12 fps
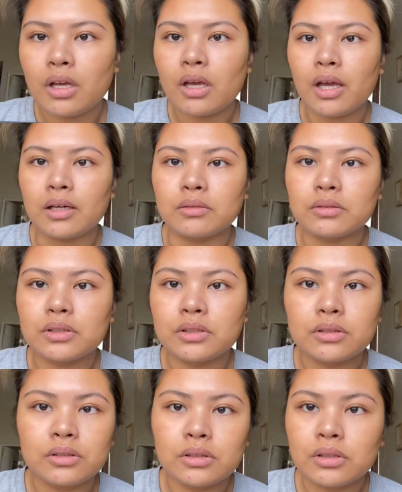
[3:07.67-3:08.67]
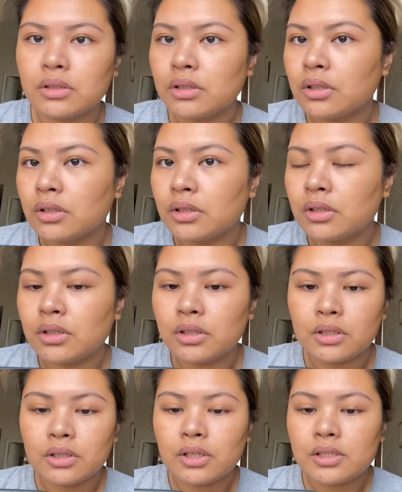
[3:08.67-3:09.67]
out.
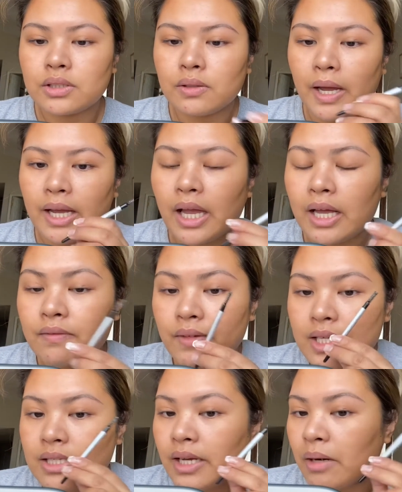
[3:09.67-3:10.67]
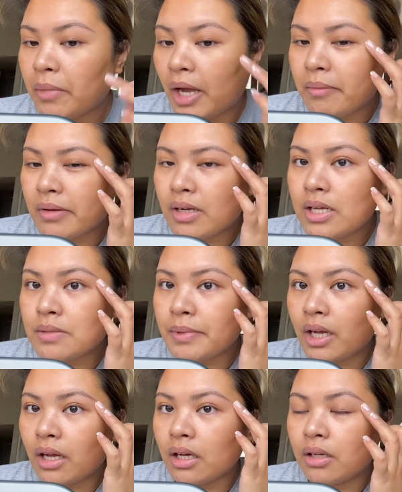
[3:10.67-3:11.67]
So I kind of extend my eyebrow because
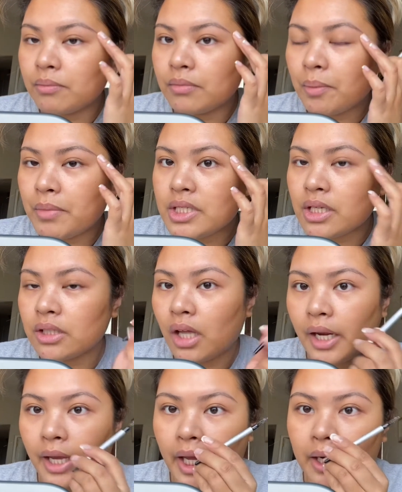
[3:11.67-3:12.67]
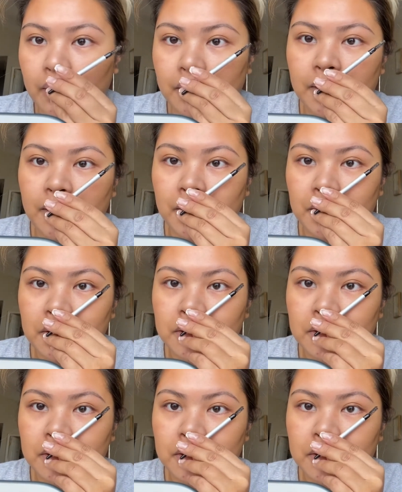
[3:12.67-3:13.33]
I'm missing a lot of hair here.